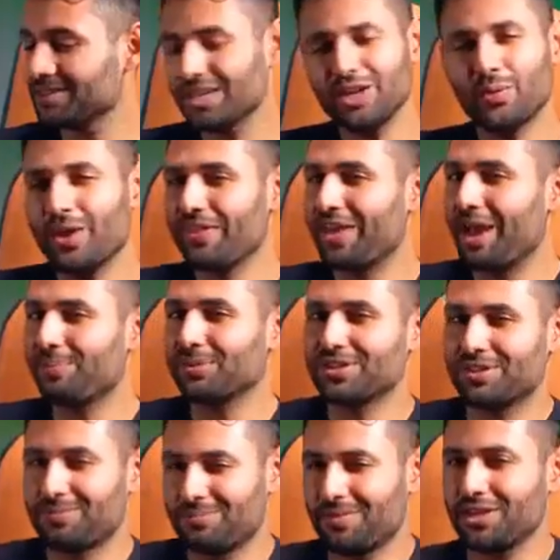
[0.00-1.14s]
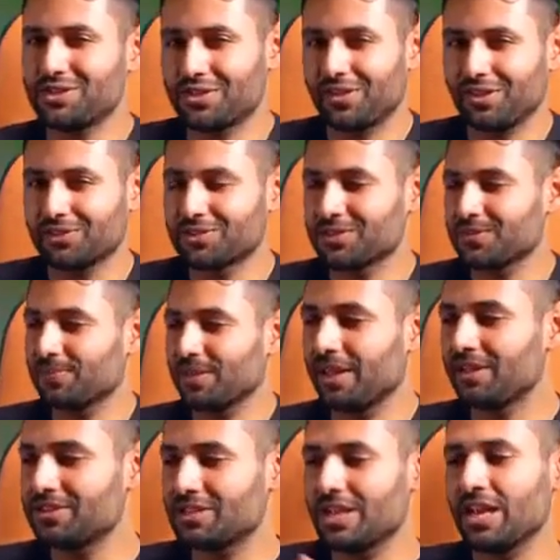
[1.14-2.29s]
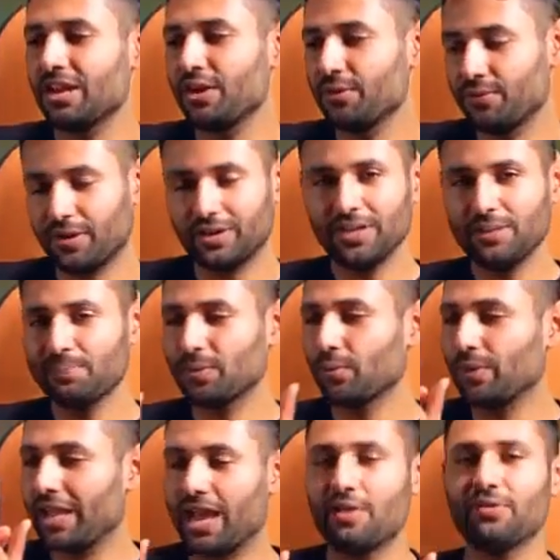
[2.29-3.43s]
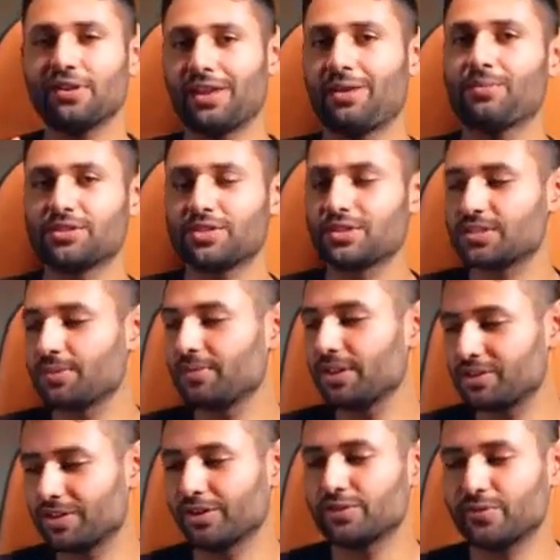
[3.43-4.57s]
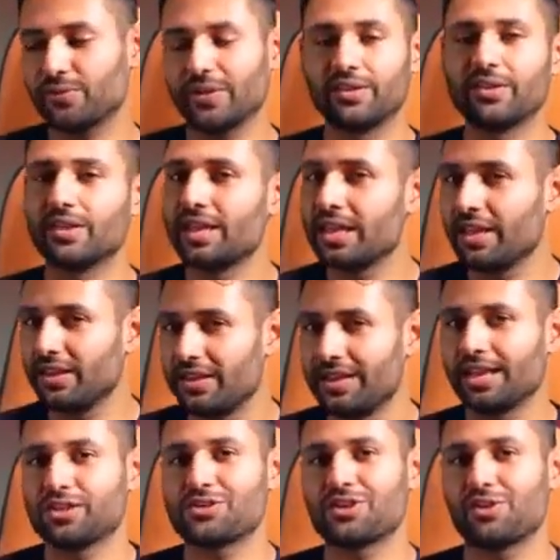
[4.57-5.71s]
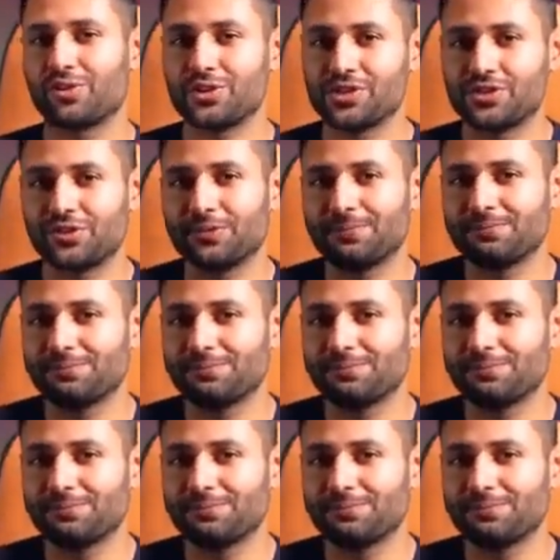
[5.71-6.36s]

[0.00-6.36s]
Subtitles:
It's kind of weird that Apple didn't mention this. And finally, we have a camera system that does feel next generation.